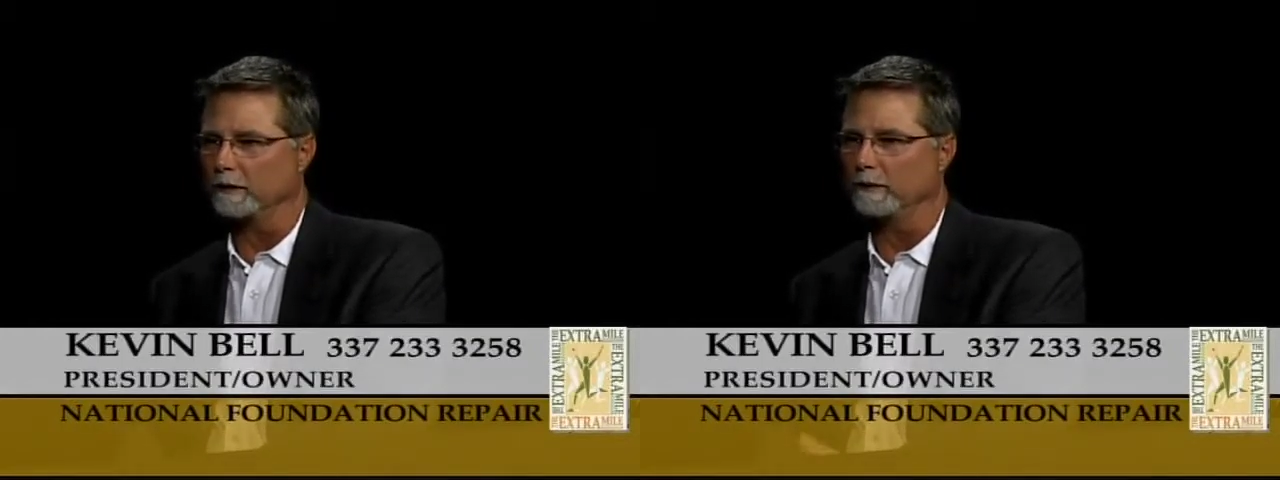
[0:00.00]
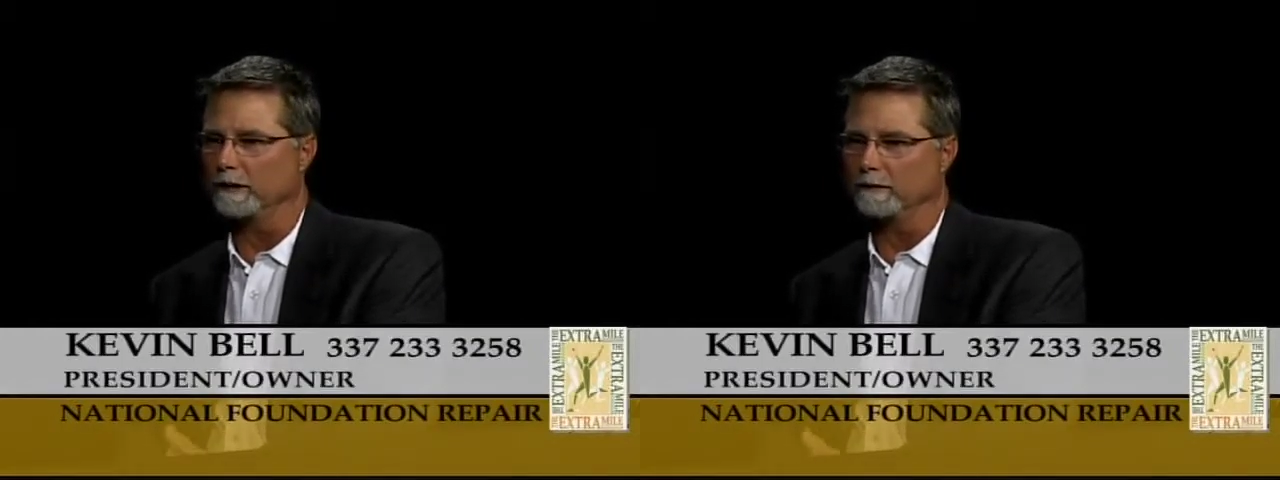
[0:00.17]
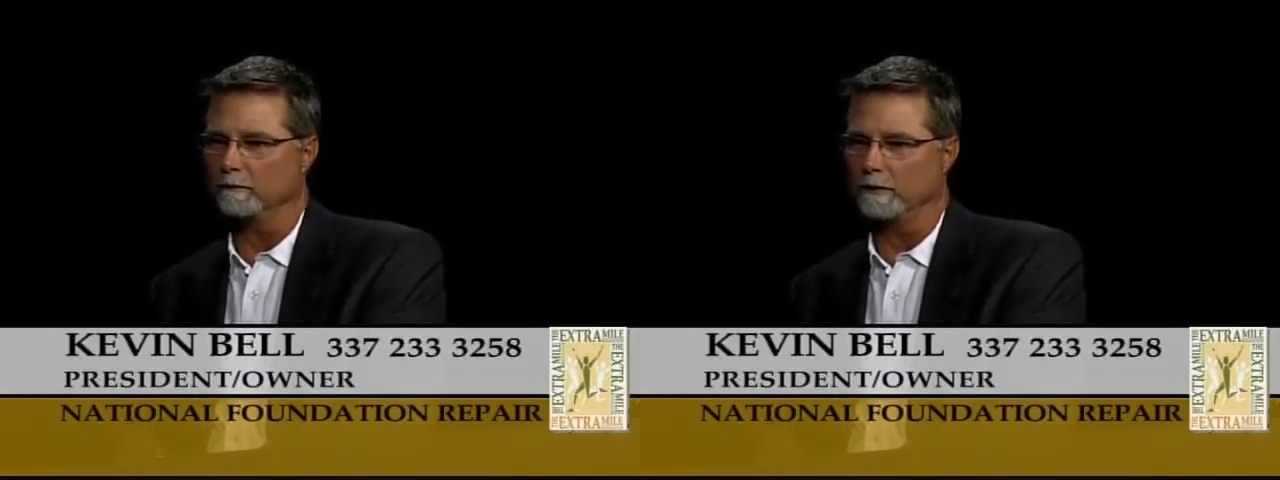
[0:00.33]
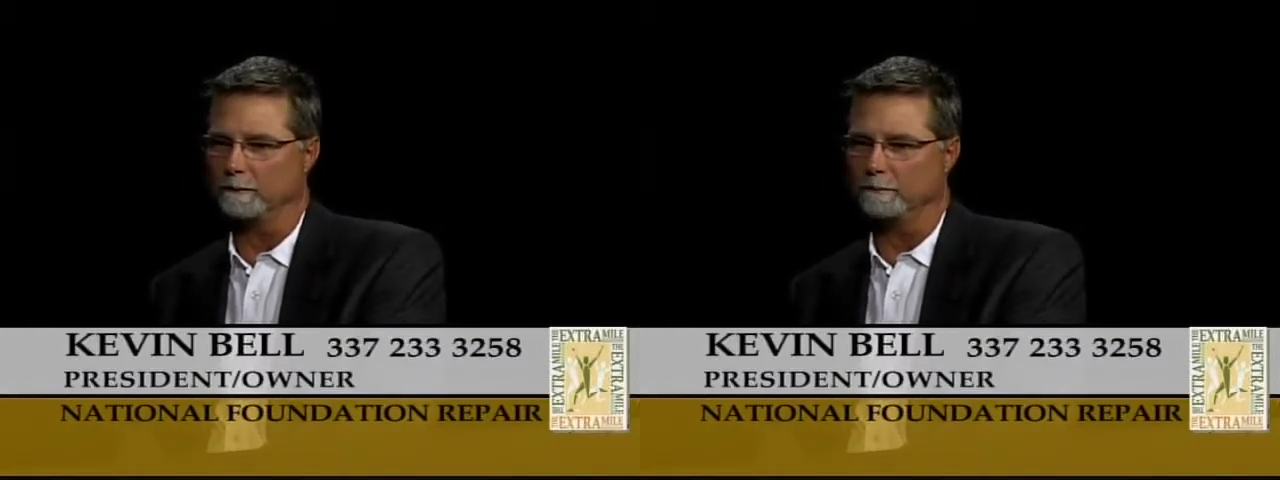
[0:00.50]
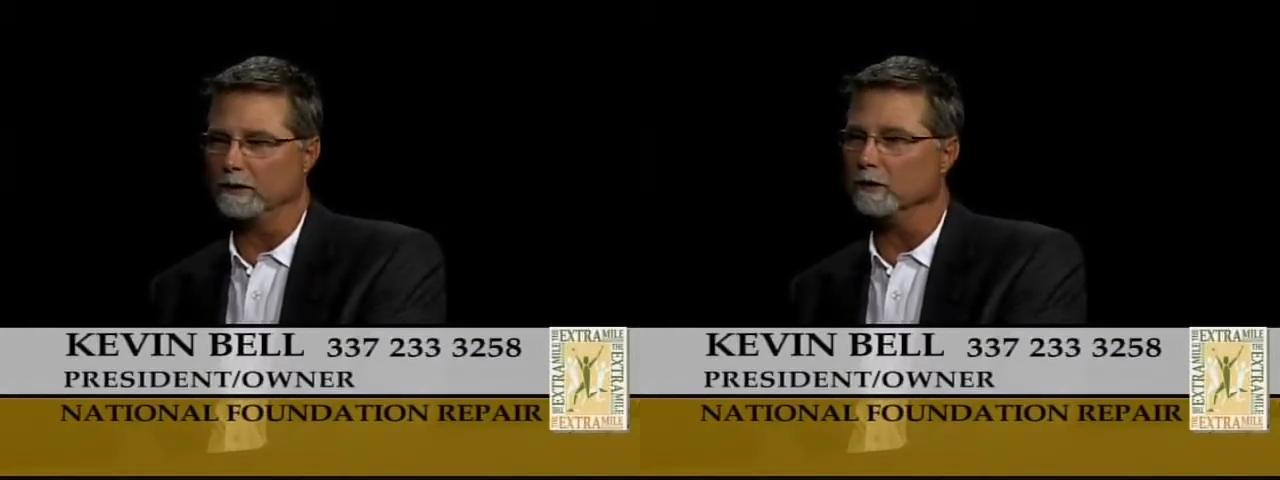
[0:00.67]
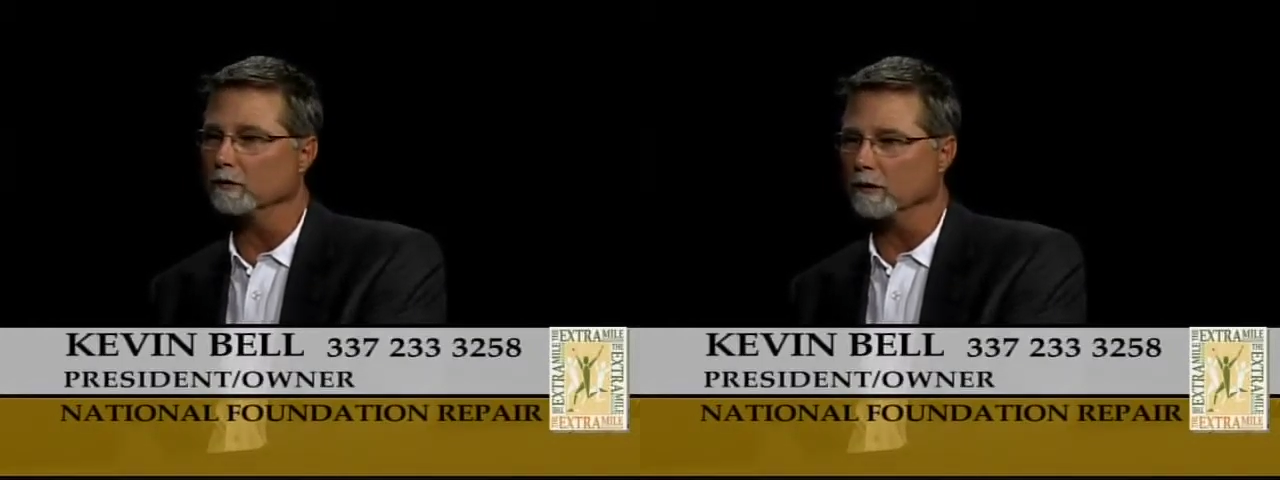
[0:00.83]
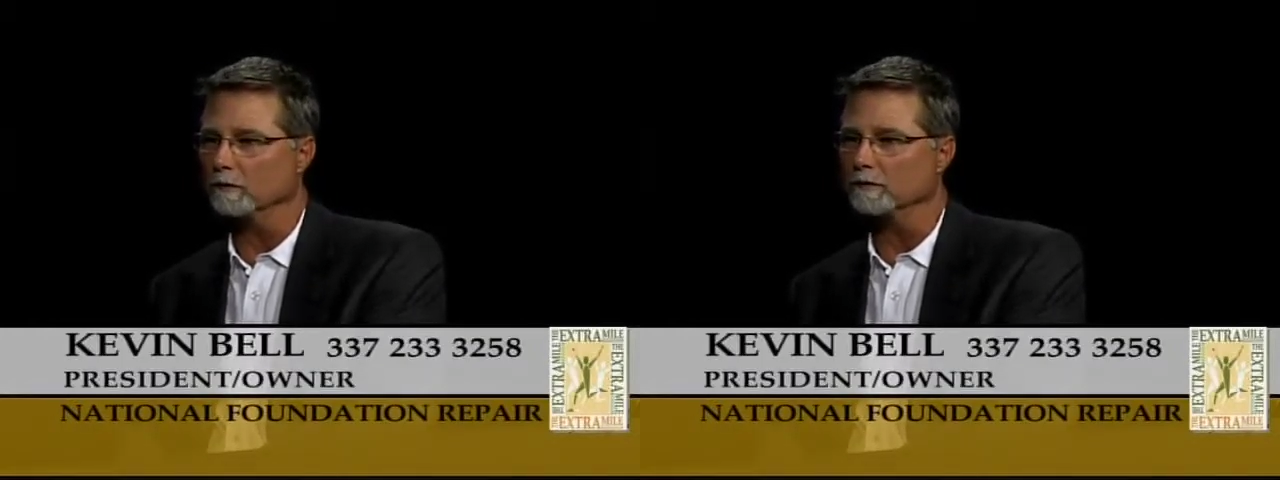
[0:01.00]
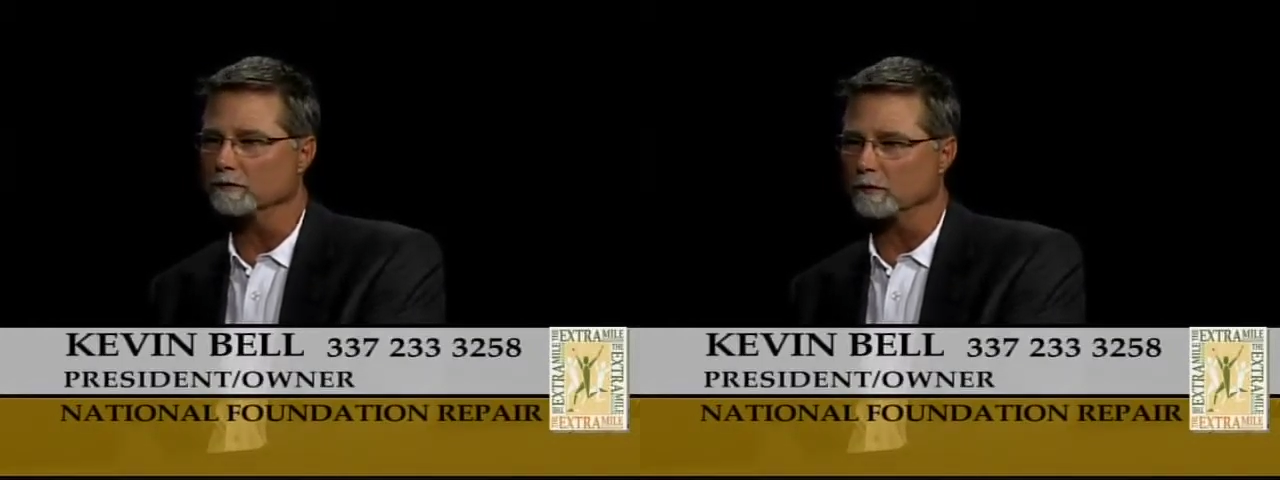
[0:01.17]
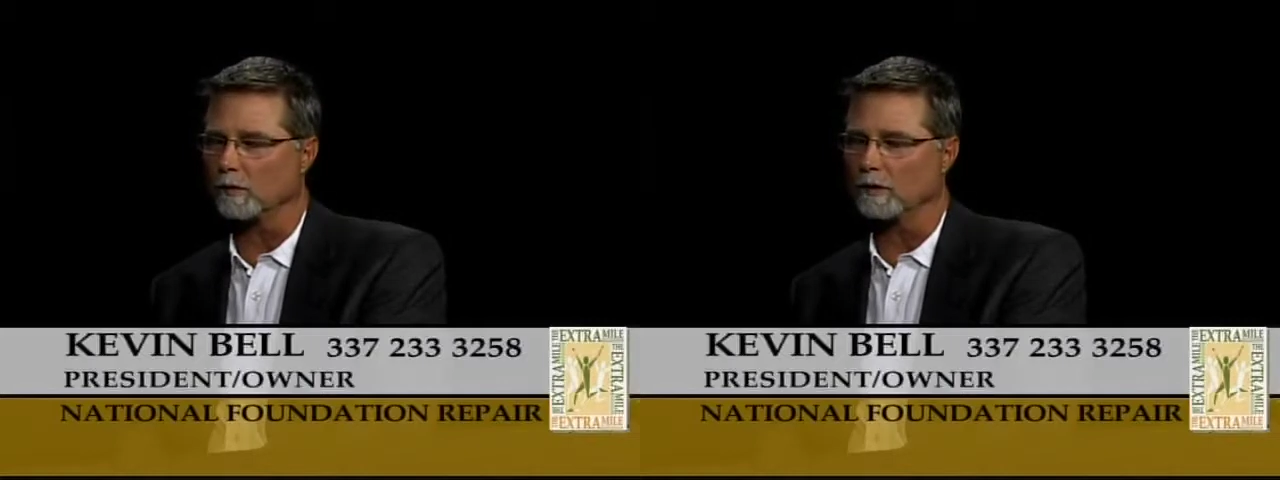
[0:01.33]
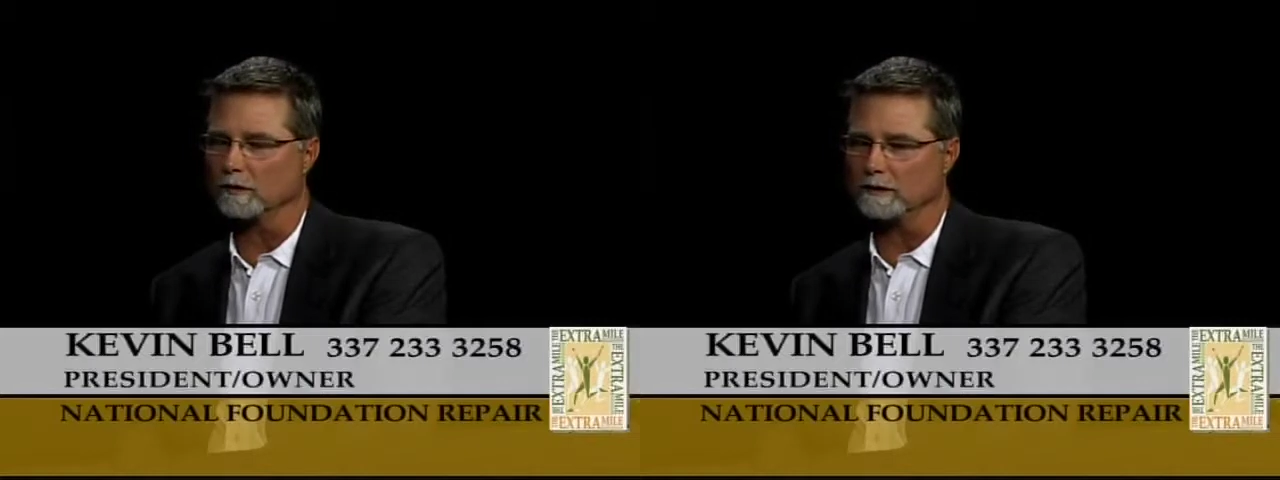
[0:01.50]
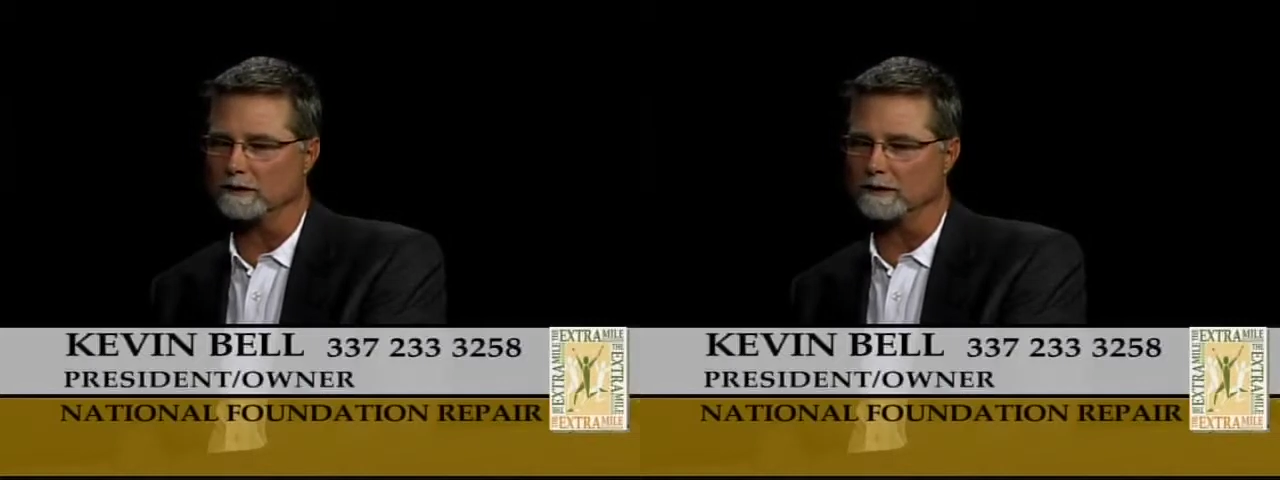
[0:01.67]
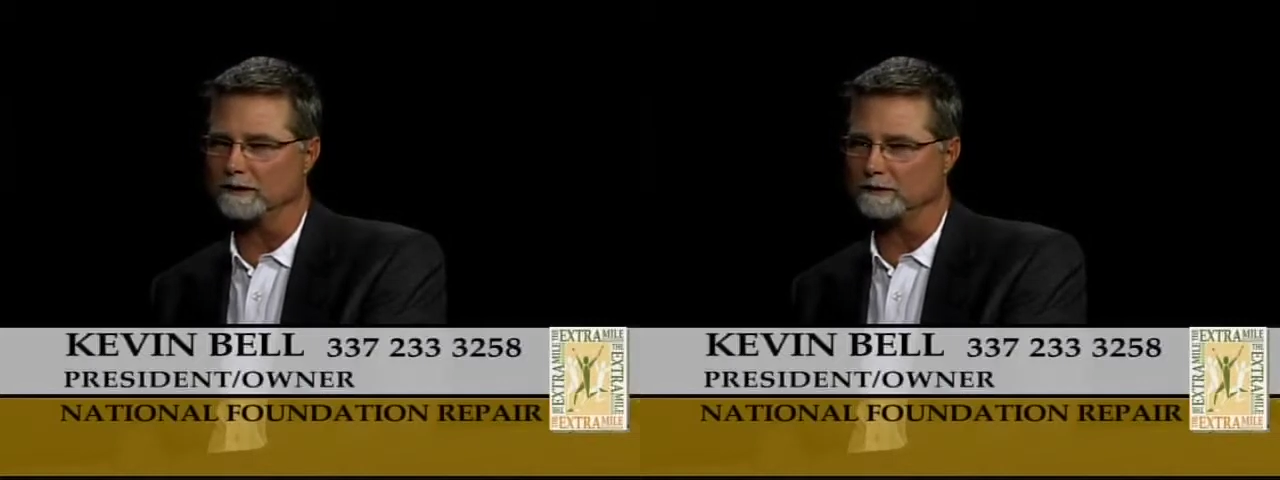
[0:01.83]
We build on soil
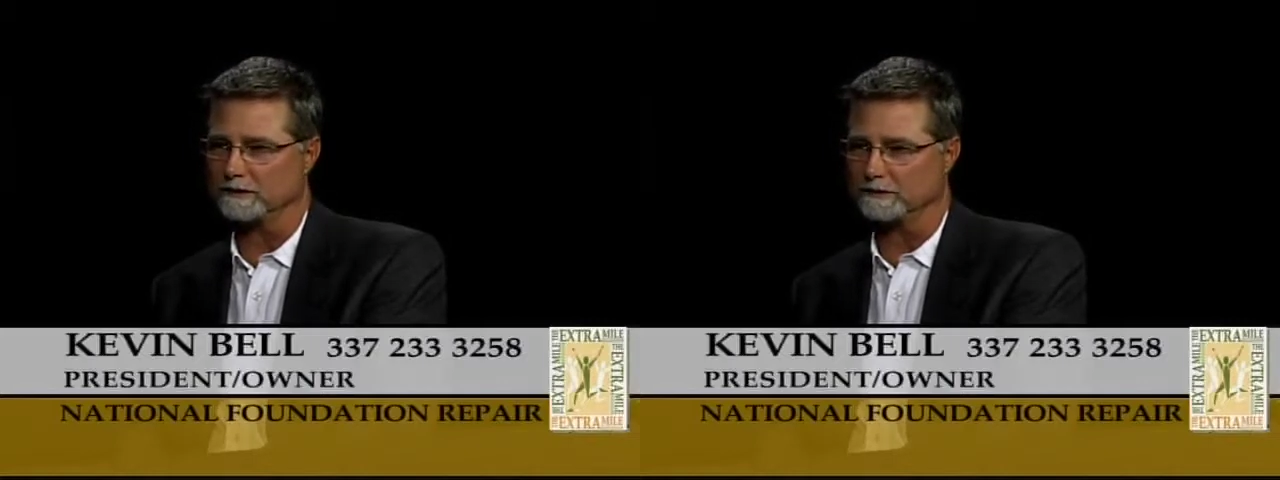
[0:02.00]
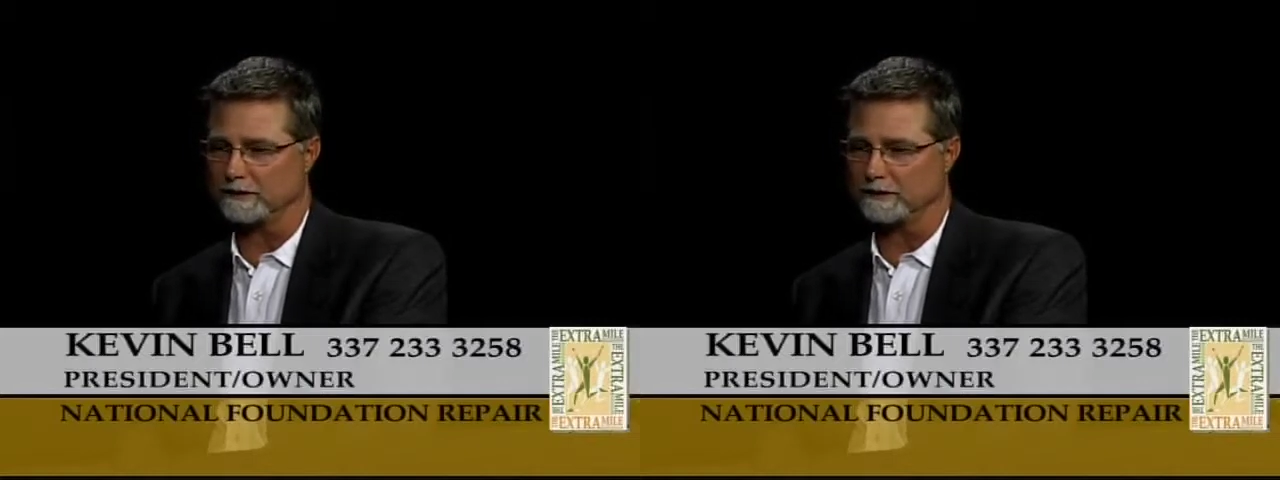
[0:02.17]
conditions